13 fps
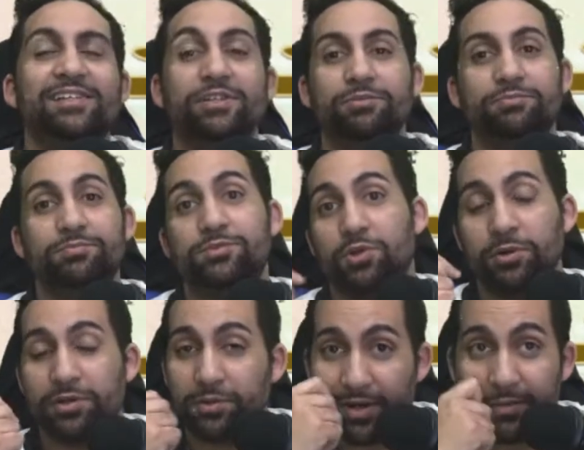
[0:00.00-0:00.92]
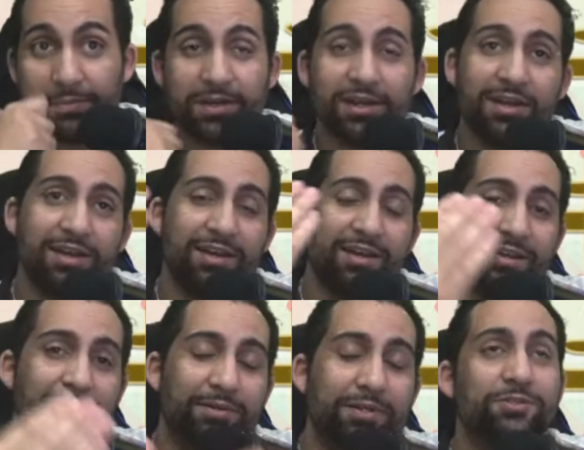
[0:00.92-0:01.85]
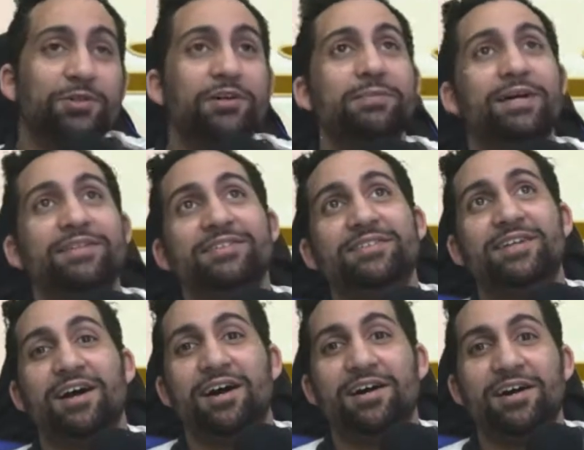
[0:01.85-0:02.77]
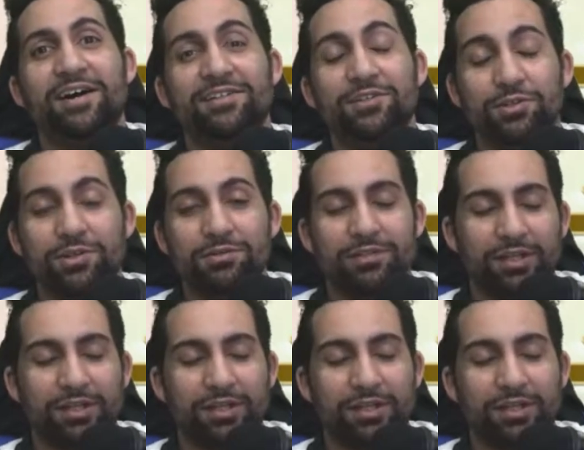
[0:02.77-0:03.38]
You saw it already, but we're gonna talk about this card unit,